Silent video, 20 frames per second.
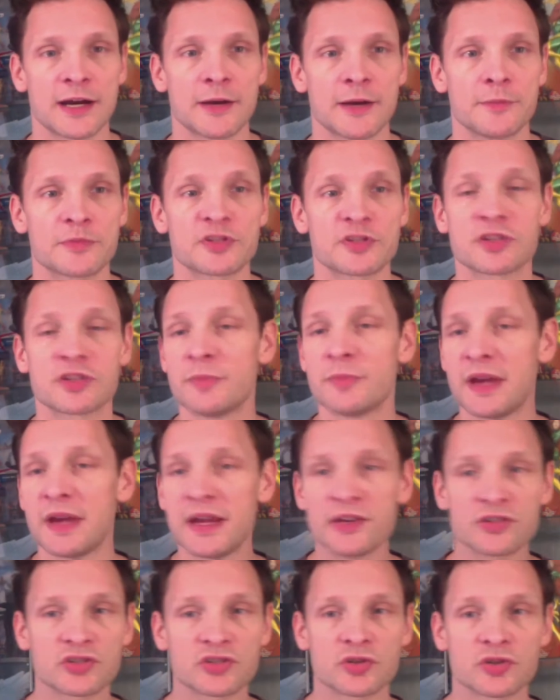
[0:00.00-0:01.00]
So the
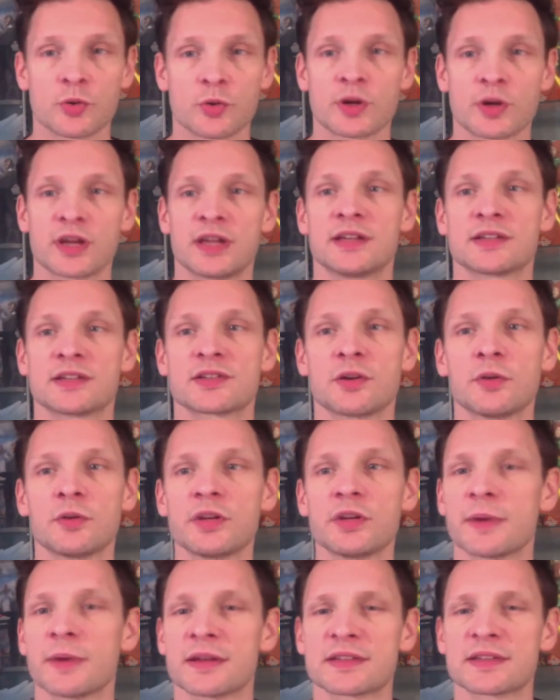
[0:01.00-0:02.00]
main story is
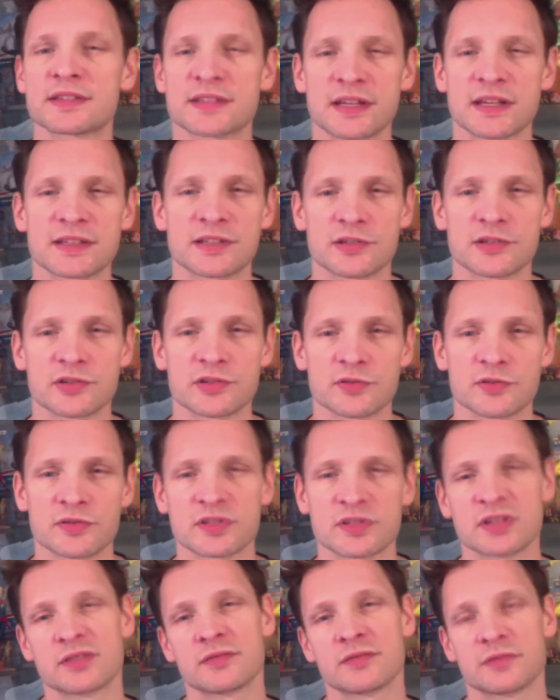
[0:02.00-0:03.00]
only about 6
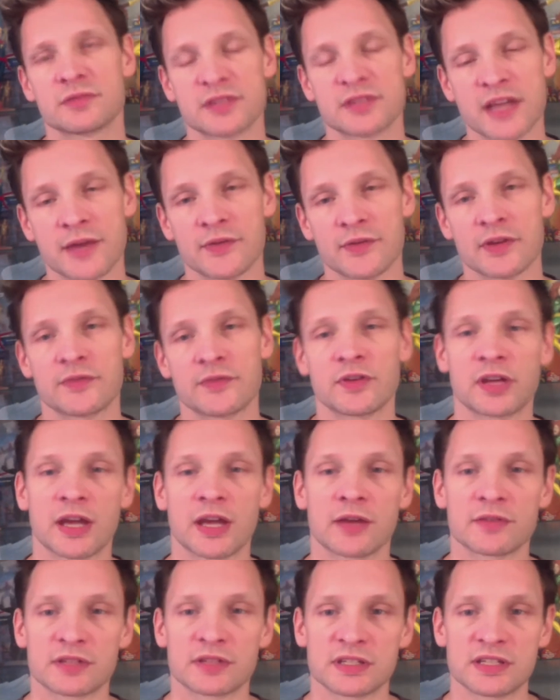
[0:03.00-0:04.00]
issues, 7 if you
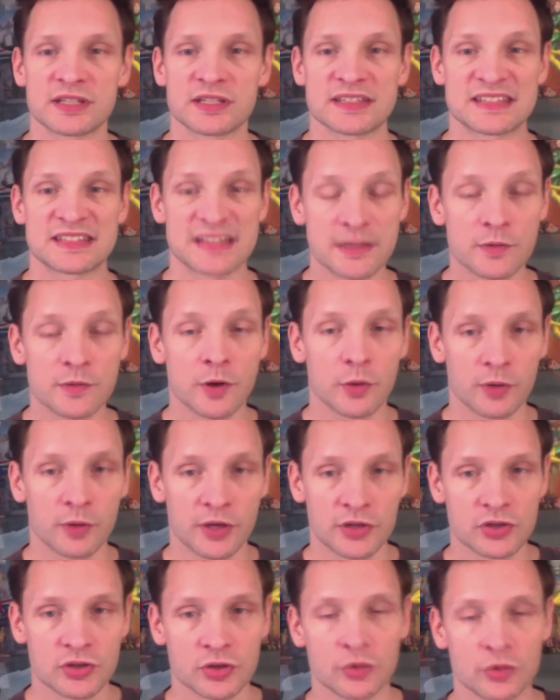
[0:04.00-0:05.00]
count the 0
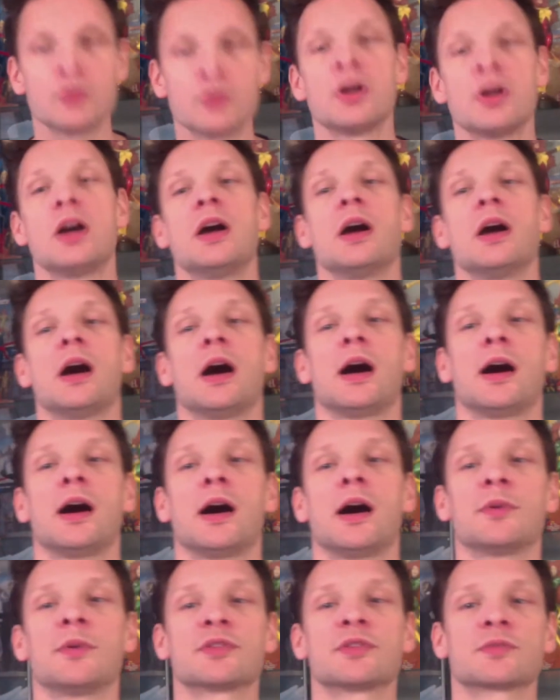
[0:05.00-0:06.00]
issue.
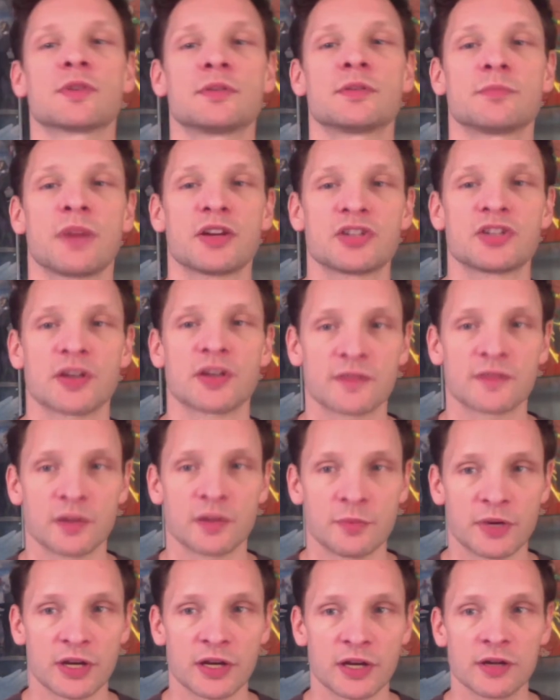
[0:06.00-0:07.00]
It's written by Jeff
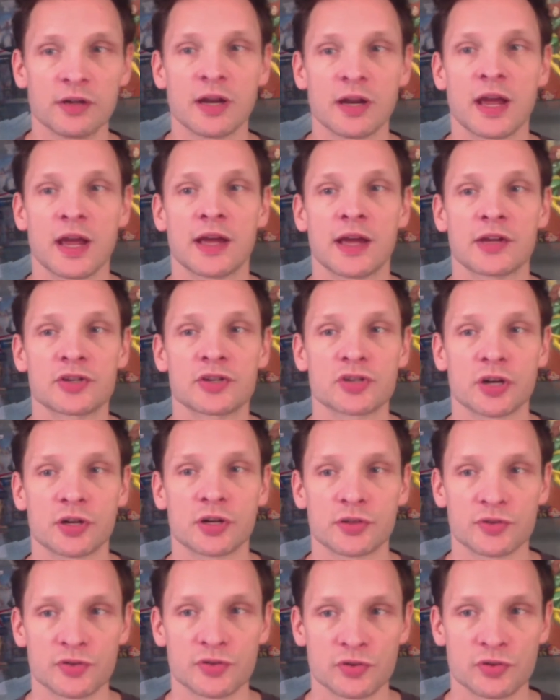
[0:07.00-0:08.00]
Lemire and
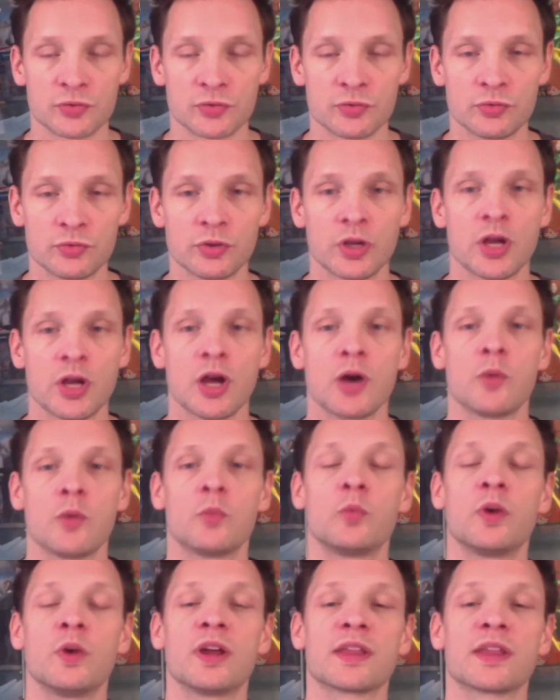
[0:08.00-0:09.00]
Charles Soule,
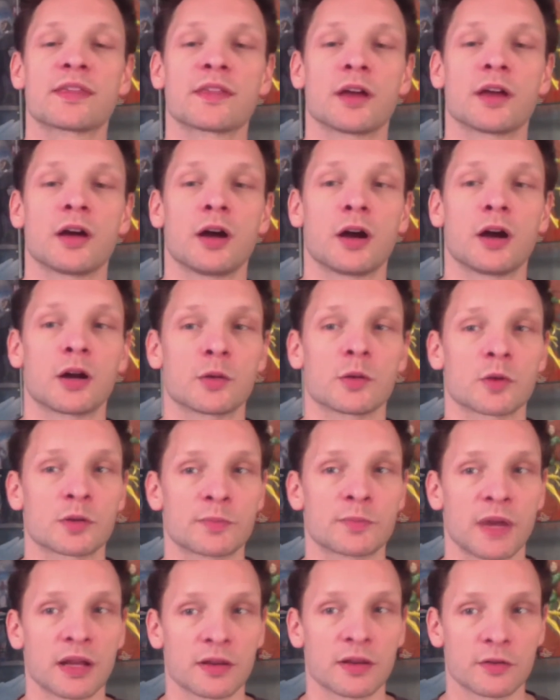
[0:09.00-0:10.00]
with artwork
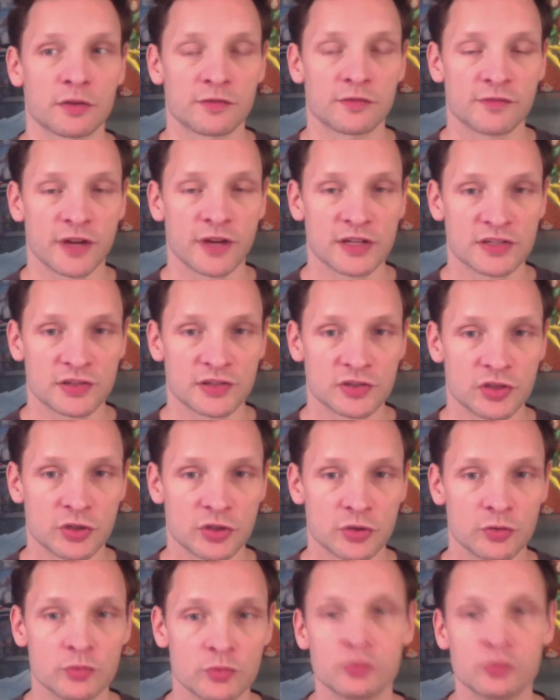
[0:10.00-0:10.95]
by Lionel Francis Yu.